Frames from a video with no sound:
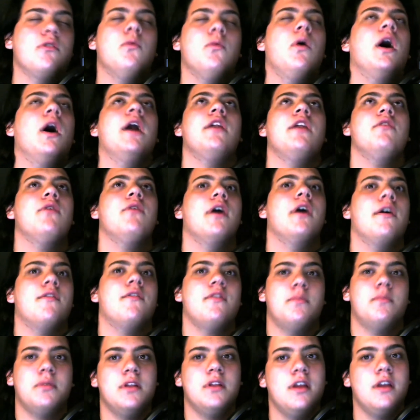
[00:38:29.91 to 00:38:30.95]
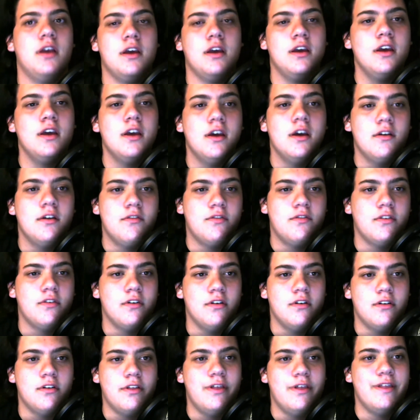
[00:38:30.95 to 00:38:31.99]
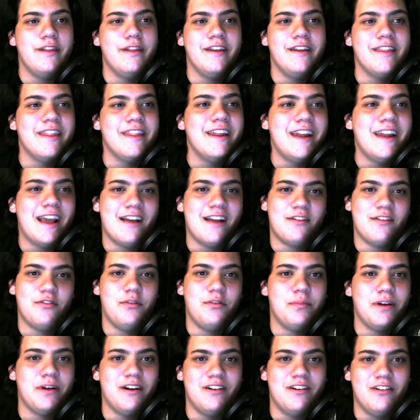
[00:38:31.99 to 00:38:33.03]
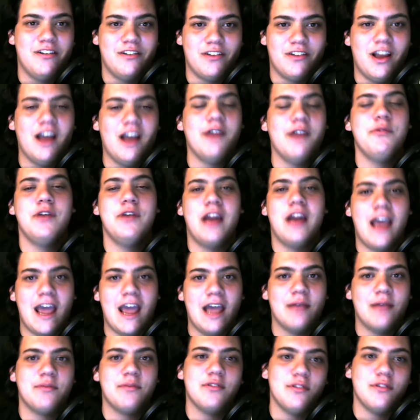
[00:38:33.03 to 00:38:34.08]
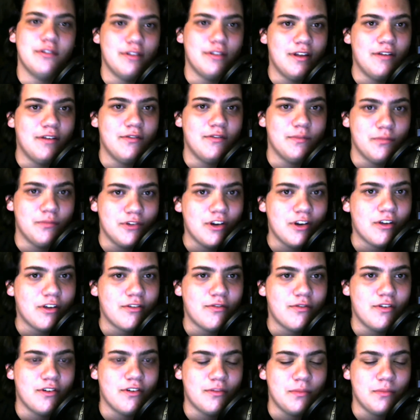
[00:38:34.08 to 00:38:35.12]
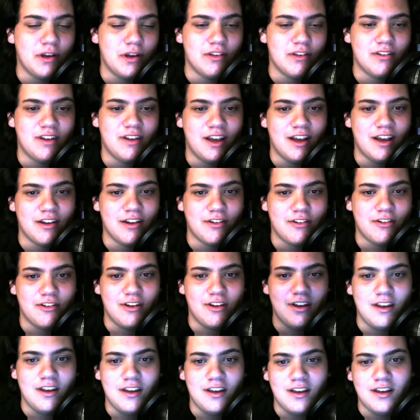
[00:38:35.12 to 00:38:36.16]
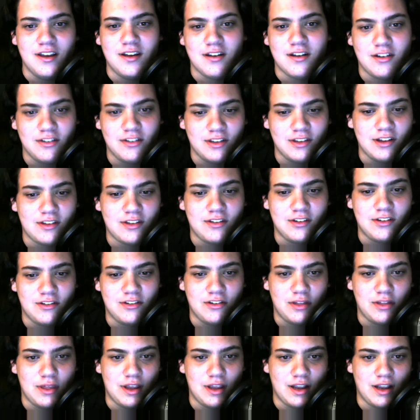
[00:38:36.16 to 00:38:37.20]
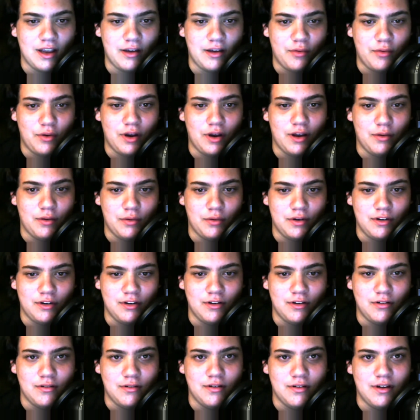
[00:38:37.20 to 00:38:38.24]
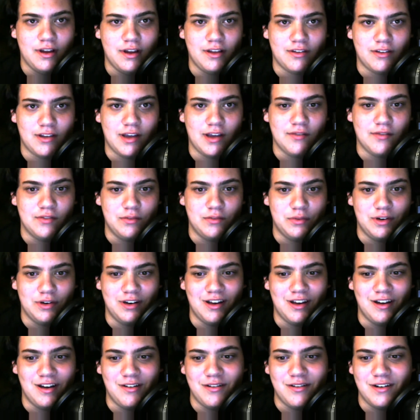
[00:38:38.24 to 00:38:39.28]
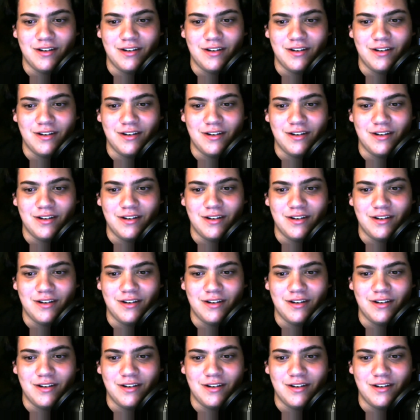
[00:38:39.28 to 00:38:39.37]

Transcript: Why do you have to play for the Nashville Predators? I would absolutely love him just for his mustache, because that's such a thing I would do, as Gavin would know.